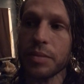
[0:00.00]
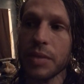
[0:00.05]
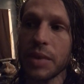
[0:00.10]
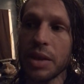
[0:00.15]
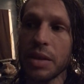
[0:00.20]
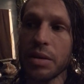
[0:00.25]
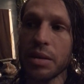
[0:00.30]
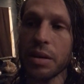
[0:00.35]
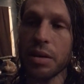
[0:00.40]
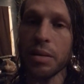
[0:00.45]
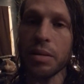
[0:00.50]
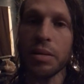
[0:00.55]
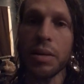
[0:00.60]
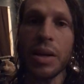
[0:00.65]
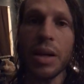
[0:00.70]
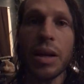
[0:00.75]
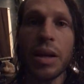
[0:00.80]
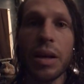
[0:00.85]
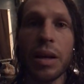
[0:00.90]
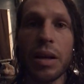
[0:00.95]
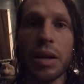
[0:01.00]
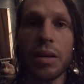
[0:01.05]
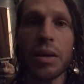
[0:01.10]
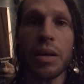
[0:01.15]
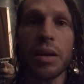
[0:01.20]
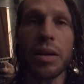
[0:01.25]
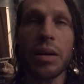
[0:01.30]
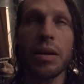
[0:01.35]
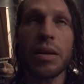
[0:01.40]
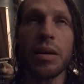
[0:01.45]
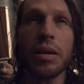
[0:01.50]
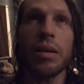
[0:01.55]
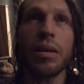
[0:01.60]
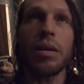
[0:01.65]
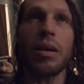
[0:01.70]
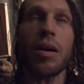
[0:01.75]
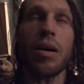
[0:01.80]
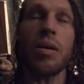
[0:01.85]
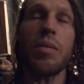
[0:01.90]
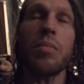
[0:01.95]
so in a in
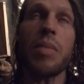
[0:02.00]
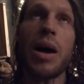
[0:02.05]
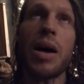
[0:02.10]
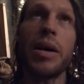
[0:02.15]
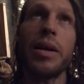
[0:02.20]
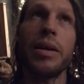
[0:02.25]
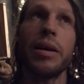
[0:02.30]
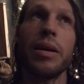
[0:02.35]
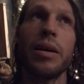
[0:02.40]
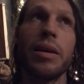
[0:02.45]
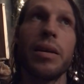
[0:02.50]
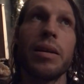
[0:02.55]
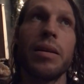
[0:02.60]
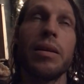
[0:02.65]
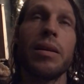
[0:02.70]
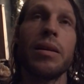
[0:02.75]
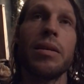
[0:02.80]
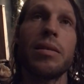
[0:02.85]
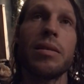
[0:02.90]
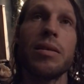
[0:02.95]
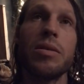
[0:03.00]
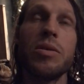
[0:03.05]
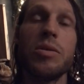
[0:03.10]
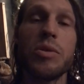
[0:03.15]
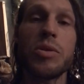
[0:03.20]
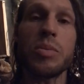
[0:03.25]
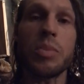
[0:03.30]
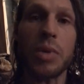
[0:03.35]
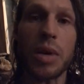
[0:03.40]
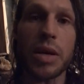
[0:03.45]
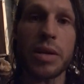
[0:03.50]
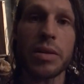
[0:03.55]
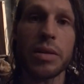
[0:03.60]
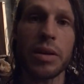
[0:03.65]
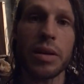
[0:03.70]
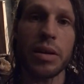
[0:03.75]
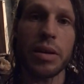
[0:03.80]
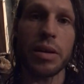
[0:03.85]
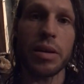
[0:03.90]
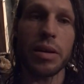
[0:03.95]
on my end, it's a huge
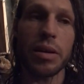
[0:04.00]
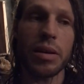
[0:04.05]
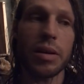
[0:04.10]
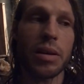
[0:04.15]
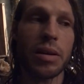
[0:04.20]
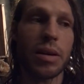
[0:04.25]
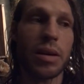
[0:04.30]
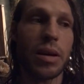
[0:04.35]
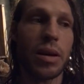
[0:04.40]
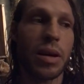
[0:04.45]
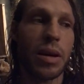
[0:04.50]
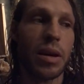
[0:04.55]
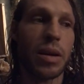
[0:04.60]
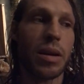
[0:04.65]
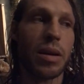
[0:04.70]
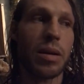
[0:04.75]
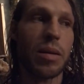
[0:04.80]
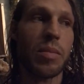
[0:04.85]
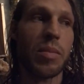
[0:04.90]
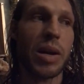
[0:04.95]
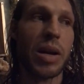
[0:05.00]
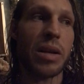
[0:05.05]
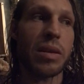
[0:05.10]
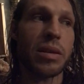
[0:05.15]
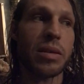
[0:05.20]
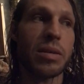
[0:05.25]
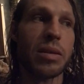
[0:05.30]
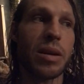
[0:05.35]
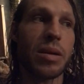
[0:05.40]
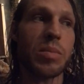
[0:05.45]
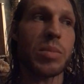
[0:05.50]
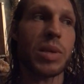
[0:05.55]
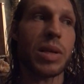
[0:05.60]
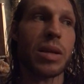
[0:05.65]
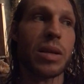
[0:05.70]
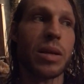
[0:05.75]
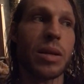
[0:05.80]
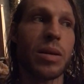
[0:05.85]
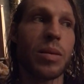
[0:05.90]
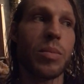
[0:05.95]
blessing, and but at the same
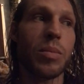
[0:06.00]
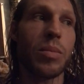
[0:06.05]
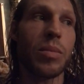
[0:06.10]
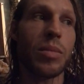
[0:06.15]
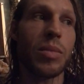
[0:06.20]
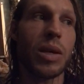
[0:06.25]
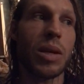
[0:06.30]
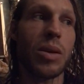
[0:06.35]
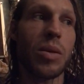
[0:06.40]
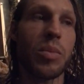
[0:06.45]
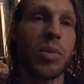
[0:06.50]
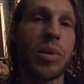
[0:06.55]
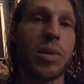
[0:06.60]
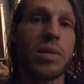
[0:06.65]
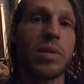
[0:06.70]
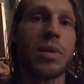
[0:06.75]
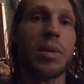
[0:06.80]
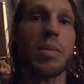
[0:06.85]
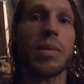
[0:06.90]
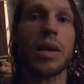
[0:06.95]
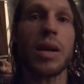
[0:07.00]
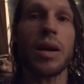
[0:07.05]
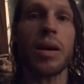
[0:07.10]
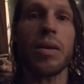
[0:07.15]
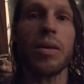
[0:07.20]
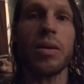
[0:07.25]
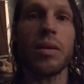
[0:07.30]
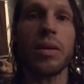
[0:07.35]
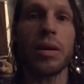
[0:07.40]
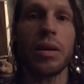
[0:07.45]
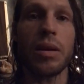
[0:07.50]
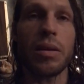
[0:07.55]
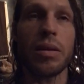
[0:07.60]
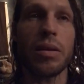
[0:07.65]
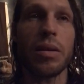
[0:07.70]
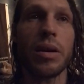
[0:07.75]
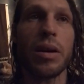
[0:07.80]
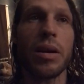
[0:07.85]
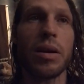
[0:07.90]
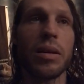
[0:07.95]
time, you know, putting something out on the
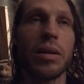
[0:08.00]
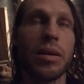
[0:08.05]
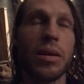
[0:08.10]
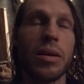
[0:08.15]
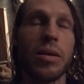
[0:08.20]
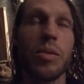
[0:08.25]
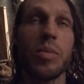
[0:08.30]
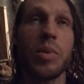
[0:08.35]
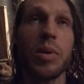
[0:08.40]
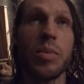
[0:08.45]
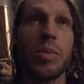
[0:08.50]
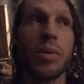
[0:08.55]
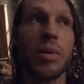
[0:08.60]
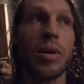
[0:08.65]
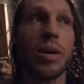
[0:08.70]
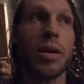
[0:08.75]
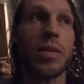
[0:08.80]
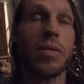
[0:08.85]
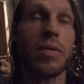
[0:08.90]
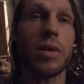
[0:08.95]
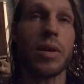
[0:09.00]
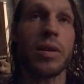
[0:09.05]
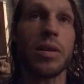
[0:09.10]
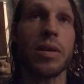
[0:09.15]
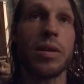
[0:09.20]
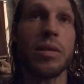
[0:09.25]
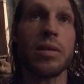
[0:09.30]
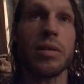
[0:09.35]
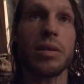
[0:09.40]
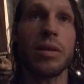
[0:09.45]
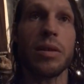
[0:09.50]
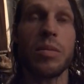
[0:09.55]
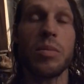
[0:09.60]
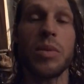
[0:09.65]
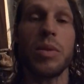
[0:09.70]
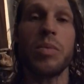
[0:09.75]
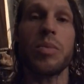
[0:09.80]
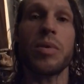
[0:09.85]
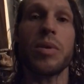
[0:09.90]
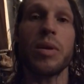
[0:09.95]
internet, you know, people have a tendency to
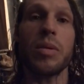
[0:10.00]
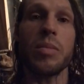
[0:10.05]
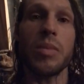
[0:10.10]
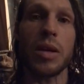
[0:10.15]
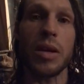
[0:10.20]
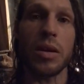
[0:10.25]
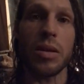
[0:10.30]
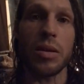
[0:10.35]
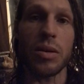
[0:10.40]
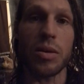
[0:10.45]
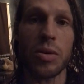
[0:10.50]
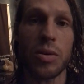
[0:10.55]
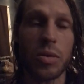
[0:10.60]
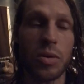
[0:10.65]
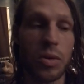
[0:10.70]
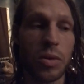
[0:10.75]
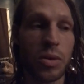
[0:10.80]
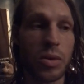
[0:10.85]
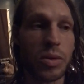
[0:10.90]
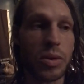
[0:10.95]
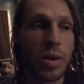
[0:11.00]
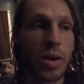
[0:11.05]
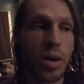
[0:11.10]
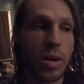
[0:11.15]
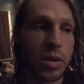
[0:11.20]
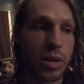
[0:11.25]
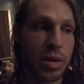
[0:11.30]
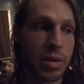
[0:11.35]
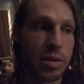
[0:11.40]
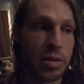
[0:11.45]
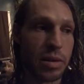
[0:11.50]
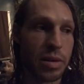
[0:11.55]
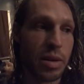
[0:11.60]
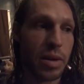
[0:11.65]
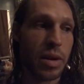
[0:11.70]
be pretty mean or cruel or thoughtless.